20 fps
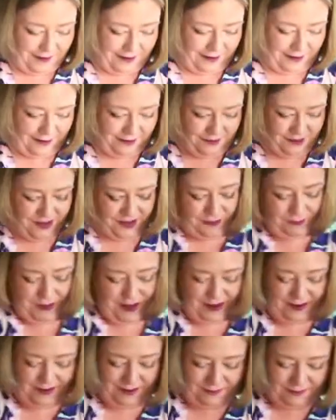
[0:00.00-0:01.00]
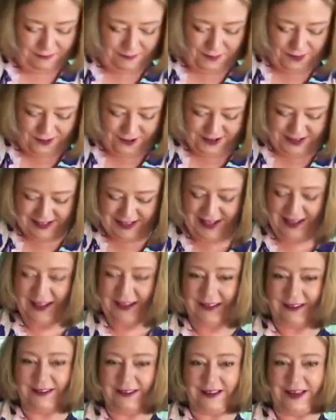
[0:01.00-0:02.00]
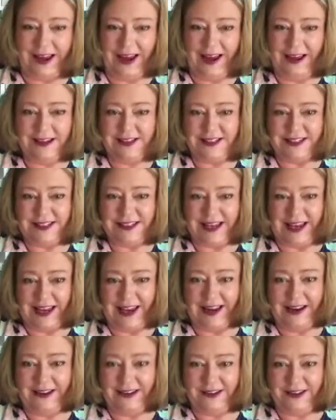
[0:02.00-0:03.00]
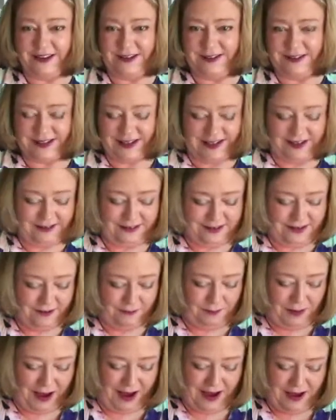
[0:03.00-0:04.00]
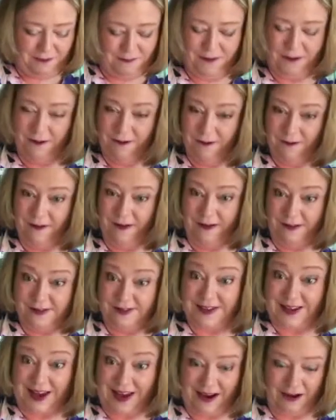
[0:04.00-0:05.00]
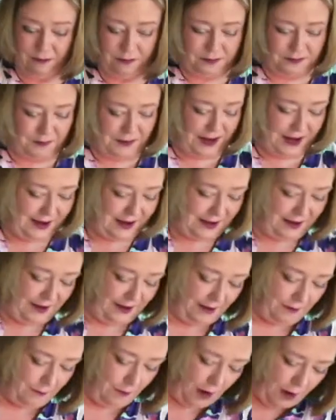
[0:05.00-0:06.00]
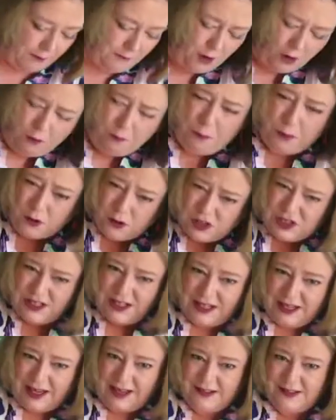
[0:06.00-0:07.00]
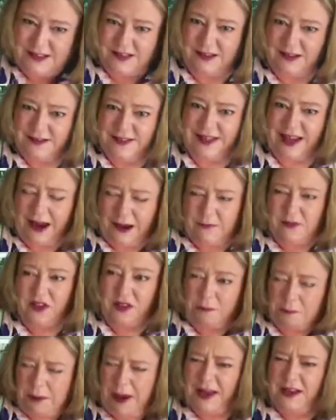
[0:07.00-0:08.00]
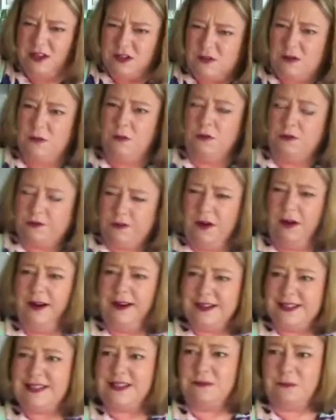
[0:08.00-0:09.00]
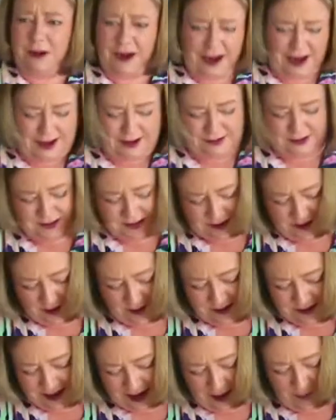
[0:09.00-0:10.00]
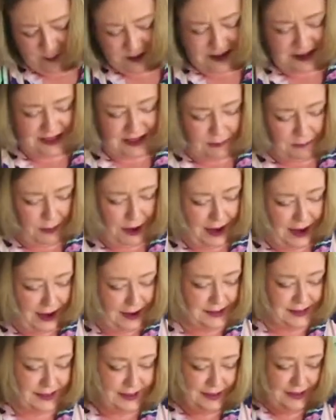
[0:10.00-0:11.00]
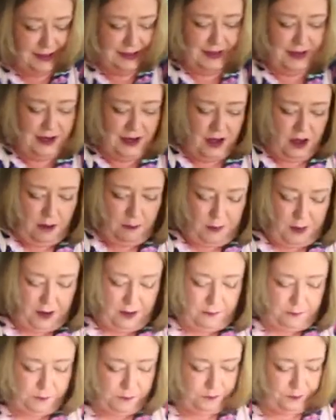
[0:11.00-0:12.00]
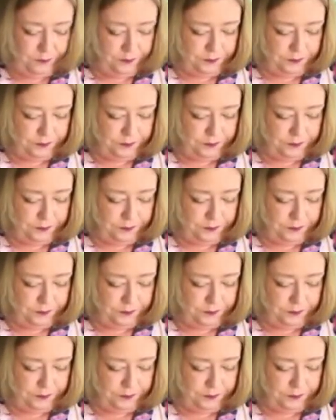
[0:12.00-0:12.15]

I've just been pushing the edges in using the paper to help me. I'm not pushing into those gaps. The pastry will find its way into those gaps as it bakes. But